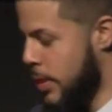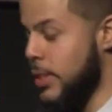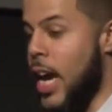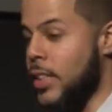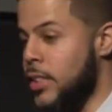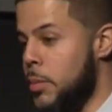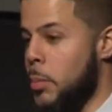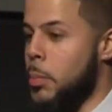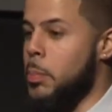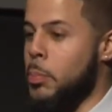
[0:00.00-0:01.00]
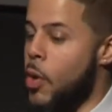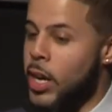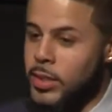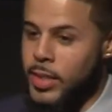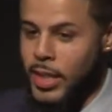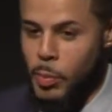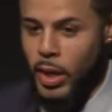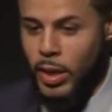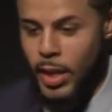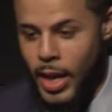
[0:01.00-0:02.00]
Sadly, prior to taking
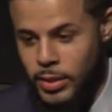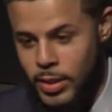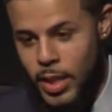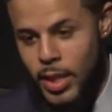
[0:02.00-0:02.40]
my class,